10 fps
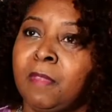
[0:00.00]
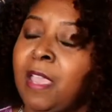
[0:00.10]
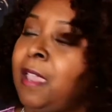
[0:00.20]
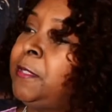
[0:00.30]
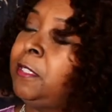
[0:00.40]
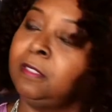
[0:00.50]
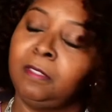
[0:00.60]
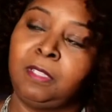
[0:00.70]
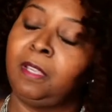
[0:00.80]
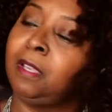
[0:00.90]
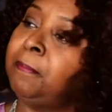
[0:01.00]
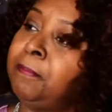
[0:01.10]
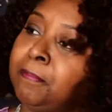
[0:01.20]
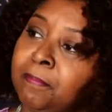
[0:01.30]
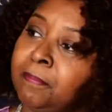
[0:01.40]
Absolutely not.
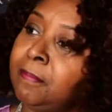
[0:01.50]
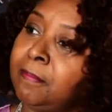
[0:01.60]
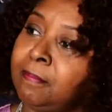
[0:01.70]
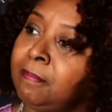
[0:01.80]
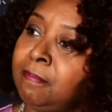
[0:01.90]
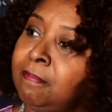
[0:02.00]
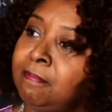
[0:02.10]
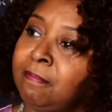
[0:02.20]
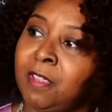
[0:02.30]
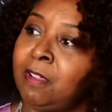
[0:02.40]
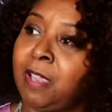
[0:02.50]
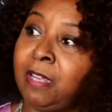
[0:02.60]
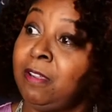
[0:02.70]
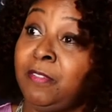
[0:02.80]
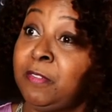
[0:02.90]
No,
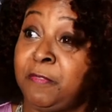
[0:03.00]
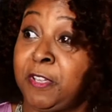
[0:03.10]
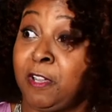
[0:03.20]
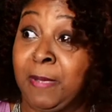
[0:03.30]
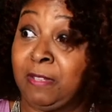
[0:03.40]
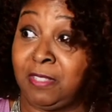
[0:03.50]
I don't have a fear about